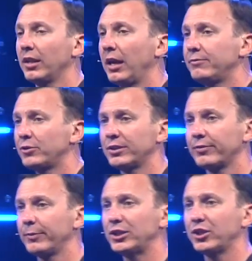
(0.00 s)
life
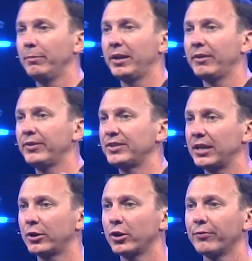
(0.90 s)
transformation, the benefits
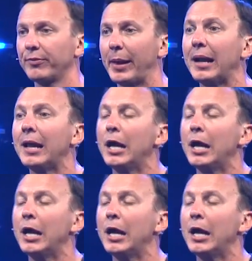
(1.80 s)
that occur from that,